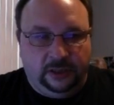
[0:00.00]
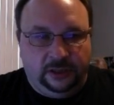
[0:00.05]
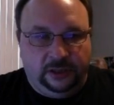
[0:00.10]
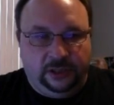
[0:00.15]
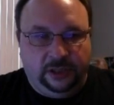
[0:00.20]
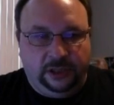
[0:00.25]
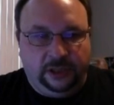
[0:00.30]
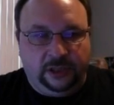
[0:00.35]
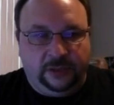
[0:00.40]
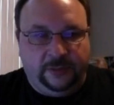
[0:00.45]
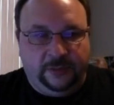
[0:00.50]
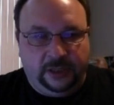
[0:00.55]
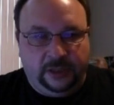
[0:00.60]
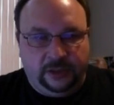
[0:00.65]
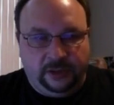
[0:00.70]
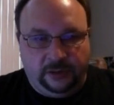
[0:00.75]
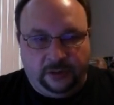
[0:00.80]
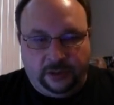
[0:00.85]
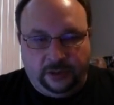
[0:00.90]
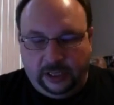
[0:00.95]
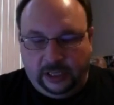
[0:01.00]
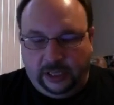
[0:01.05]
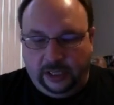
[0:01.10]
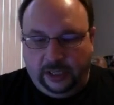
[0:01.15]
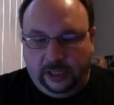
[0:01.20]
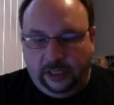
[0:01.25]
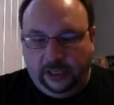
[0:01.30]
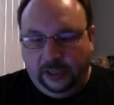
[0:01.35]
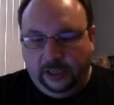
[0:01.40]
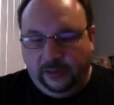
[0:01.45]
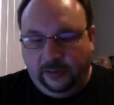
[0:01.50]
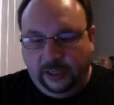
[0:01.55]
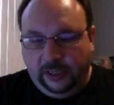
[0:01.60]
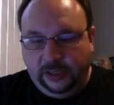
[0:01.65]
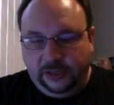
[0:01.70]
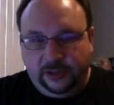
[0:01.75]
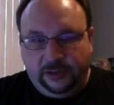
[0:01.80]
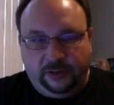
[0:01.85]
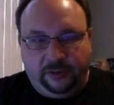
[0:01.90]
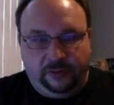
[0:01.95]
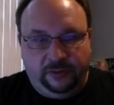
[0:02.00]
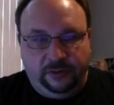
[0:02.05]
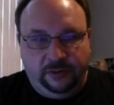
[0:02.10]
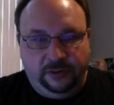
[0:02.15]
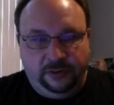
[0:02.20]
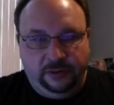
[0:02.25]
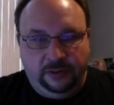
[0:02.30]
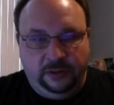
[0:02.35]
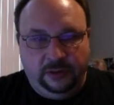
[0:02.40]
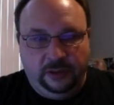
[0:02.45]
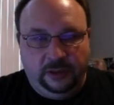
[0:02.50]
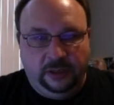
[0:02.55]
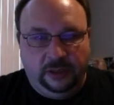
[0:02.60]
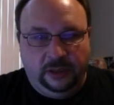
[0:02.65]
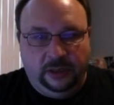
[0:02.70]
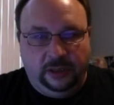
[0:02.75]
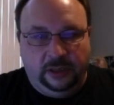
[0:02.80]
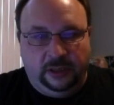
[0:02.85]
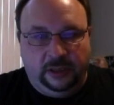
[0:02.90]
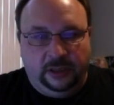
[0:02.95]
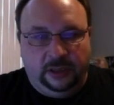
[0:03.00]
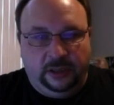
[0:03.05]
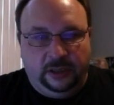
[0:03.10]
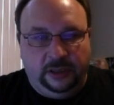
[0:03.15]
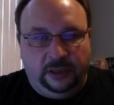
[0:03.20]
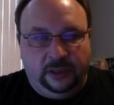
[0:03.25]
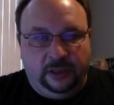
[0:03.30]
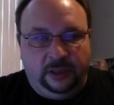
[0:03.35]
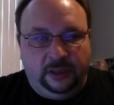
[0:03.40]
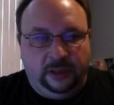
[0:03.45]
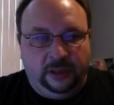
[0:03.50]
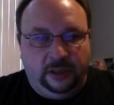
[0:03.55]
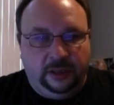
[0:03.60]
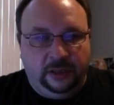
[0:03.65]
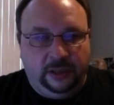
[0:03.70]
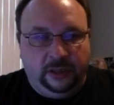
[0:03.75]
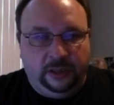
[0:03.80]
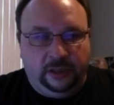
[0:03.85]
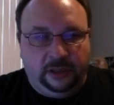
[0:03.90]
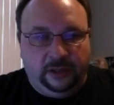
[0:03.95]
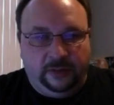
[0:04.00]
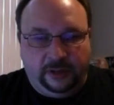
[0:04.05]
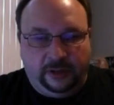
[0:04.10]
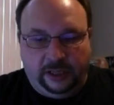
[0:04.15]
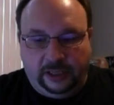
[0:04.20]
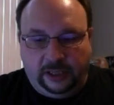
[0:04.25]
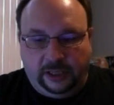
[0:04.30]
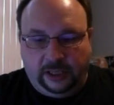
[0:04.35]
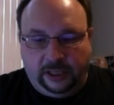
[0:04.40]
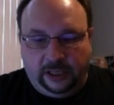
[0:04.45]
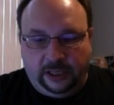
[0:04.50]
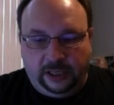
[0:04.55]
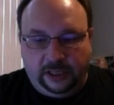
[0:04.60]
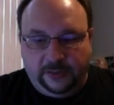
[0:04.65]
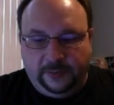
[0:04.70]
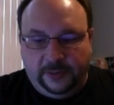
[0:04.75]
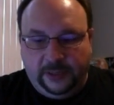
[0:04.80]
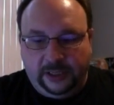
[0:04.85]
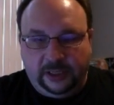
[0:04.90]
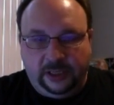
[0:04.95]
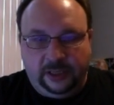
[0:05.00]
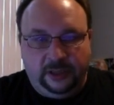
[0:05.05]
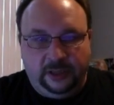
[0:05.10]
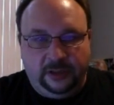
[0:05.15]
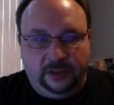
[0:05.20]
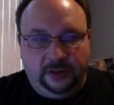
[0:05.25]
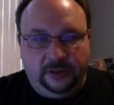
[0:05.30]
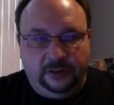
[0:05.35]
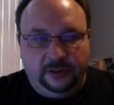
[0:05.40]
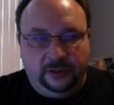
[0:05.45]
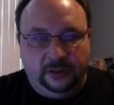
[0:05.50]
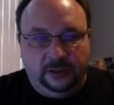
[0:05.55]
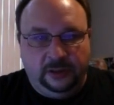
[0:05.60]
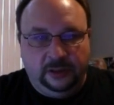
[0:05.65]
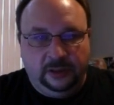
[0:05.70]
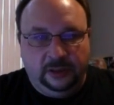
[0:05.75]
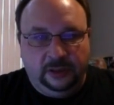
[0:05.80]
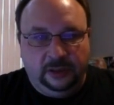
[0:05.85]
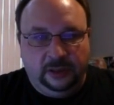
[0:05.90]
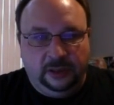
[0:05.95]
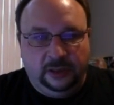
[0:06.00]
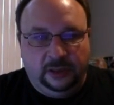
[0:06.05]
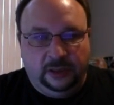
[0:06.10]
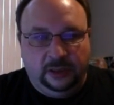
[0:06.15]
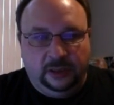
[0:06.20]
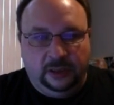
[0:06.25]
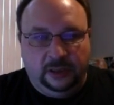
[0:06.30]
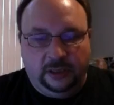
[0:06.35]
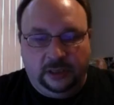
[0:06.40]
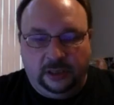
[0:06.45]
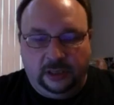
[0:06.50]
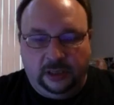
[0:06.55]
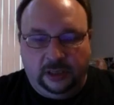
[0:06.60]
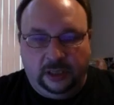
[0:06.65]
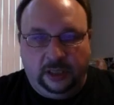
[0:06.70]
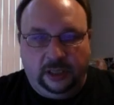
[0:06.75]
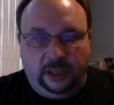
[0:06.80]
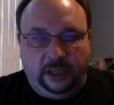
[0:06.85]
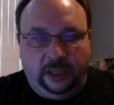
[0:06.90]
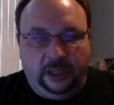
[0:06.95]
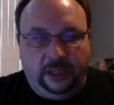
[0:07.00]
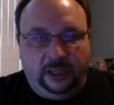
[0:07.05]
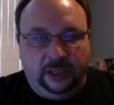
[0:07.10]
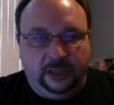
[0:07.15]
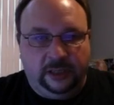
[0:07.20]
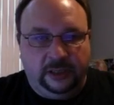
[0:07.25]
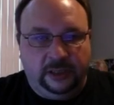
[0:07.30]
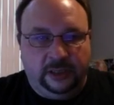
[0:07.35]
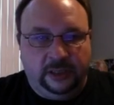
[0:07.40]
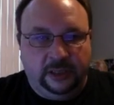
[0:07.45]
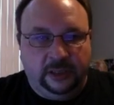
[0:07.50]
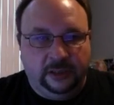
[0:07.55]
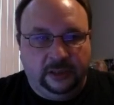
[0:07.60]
just to make sure that it iterates through the array like I expect it to, and